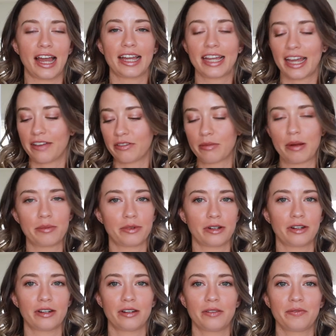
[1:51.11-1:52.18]
I can't
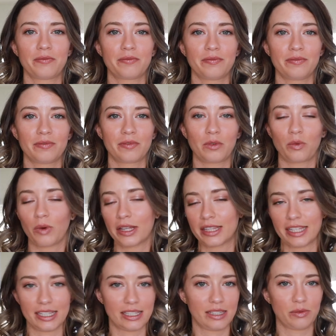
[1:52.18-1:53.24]
remember what
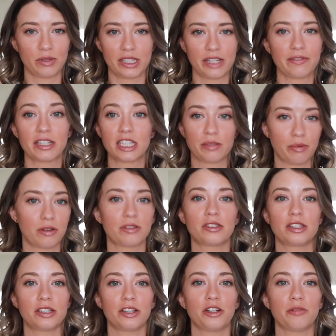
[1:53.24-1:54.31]
this was even supposed
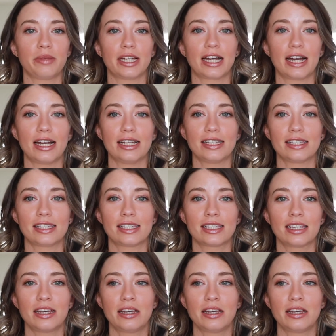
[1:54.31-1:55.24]
to do because